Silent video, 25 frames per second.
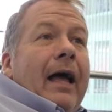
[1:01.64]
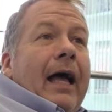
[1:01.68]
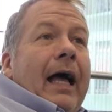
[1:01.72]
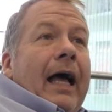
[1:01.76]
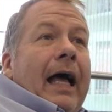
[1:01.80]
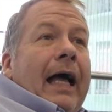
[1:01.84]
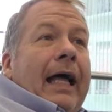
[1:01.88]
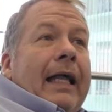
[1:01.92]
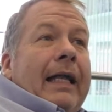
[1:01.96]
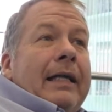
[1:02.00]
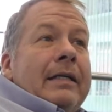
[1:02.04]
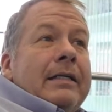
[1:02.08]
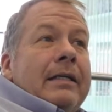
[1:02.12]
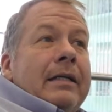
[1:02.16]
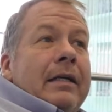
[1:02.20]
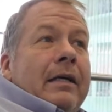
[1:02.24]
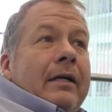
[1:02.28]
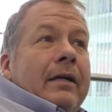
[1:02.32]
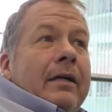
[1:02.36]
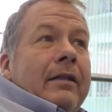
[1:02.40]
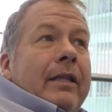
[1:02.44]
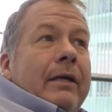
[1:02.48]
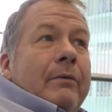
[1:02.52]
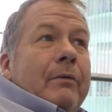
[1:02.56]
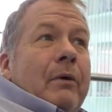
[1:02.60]
And
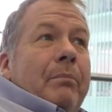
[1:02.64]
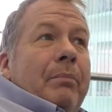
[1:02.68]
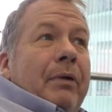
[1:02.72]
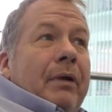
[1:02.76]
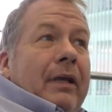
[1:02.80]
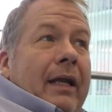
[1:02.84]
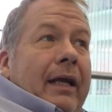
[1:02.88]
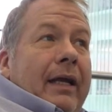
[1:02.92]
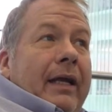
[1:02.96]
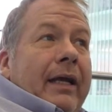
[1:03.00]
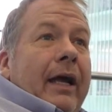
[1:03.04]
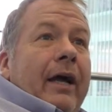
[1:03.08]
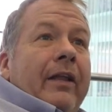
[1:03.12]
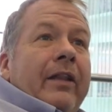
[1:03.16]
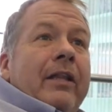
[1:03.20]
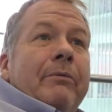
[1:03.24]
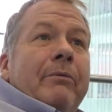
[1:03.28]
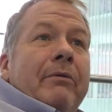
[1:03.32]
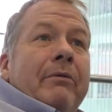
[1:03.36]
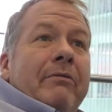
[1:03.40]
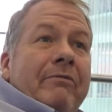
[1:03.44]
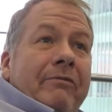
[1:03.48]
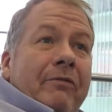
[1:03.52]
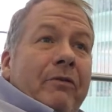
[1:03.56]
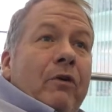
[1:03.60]
they were polite and
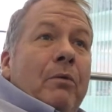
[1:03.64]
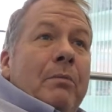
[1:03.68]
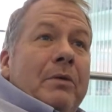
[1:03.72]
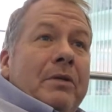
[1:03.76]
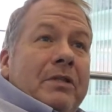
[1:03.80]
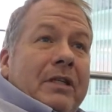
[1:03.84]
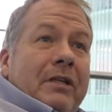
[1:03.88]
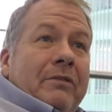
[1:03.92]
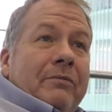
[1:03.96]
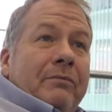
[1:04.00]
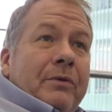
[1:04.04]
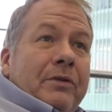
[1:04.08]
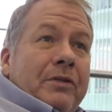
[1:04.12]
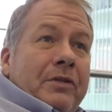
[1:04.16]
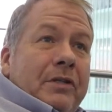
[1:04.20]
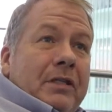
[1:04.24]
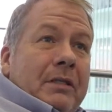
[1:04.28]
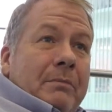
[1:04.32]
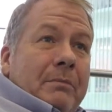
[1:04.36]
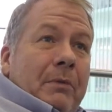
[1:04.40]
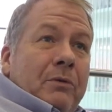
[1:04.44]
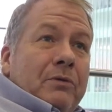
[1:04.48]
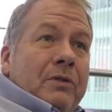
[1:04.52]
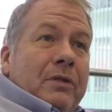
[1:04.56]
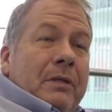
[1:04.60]
they were informative, which
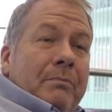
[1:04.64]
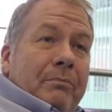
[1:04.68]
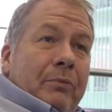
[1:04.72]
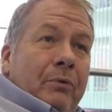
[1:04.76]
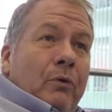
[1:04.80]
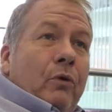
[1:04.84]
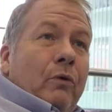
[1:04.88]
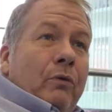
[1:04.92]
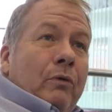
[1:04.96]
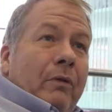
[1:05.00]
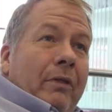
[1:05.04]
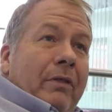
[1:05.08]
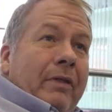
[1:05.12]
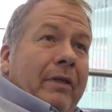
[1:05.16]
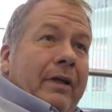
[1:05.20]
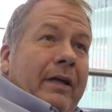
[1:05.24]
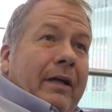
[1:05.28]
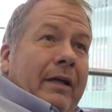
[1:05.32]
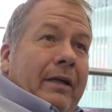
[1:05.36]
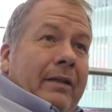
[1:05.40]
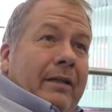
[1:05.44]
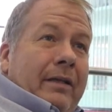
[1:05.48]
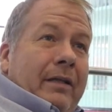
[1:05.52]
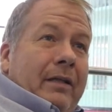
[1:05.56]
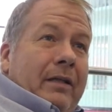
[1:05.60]
is the most important
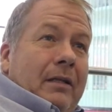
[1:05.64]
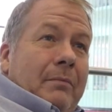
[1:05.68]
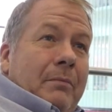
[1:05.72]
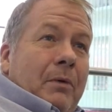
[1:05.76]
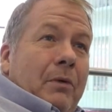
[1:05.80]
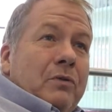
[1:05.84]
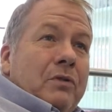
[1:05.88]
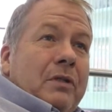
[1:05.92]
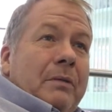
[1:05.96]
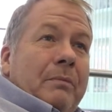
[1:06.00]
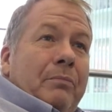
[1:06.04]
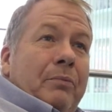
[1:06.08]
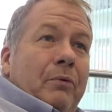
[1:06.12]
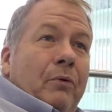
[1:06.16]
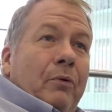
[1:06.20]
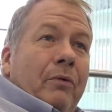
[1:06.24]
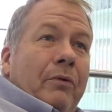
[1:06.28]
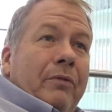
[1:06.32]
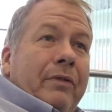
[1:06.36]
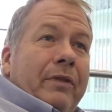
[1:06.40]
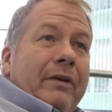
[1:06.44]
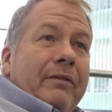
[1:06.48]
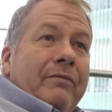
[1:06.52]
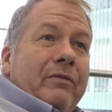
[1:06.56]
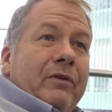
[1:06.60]
thing. I think the most
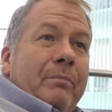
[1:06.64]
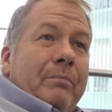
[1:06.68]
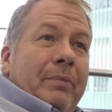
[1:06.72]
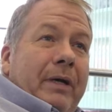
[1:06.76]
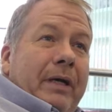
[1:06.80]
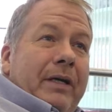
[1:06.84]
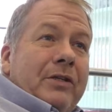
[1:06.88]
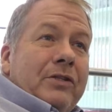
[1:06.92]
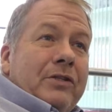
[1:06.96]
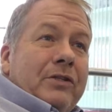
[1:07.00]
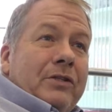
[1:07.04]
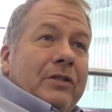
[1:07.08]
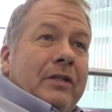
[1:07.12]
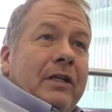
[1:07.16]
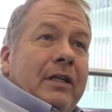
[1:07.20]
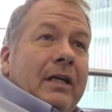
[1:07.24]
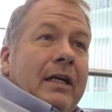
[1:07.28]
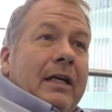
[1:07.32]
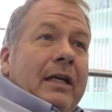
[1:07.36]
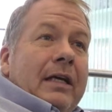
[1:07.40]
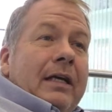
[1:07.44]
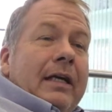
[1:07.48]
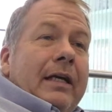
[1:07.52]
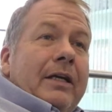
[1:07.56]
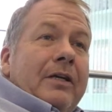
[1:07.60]
important thing for a patient
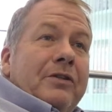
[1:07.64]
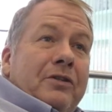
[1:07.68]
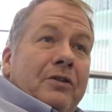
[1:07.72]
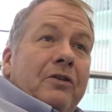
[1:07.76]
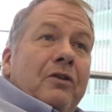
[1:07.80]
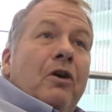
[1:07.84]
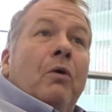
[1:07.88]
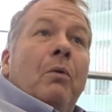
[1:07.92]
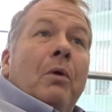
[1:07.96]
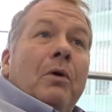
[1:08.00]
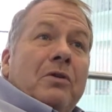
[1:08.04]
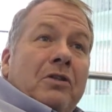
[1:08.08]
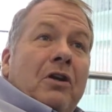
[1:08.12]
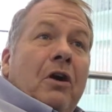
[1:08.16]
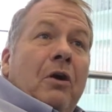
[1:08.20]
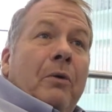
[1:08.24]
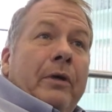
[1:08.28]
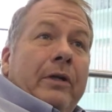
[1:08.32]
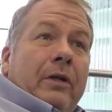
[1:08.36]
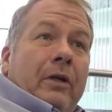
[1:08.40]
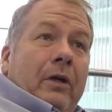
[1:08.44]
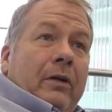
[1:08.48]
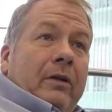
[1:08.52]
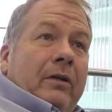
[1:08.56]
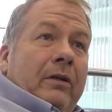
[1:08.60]
is to know what's
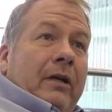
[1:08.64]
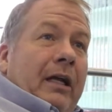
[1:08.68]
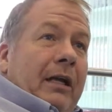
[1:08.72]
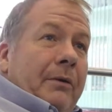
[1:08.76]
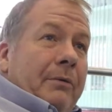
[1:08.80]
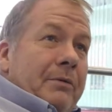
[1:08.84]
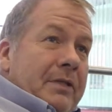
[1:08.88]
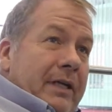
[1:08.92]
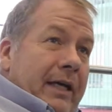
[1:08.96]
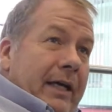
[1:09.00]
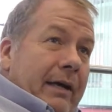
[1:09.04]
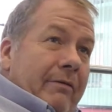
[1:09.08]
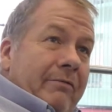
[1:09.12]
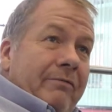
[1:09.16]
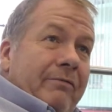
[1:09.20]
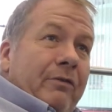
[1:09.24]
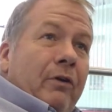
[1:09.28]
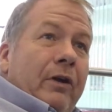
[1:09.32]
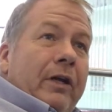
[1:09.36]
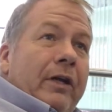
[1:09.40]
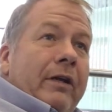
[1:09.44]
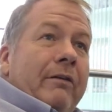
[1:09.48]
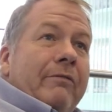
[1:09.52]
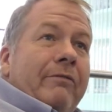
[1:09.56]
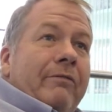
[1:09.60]
going on, and I was kept
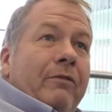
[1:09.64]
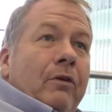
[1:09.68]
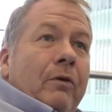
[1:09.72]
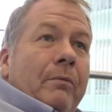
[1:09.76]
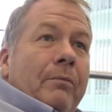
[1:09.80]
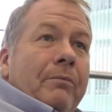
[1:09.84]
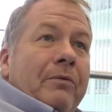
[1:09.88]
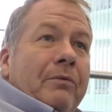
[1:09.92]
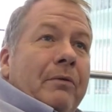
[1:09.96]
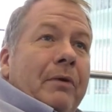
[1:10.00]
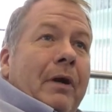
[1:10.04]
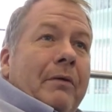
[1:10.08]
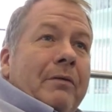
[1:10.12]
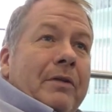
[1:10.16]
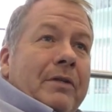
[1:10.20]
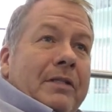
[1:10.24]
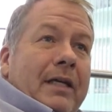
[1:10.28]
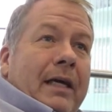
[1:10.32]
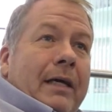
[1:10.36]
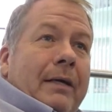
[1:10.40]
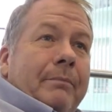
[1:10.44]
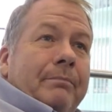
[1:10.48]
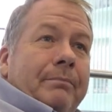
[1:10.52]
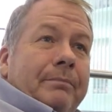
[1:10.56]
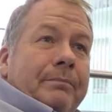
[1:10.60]
fully informed throughout the
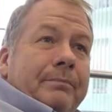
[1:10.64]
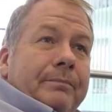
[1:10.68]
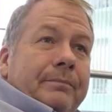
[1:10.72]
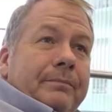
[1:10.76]
time.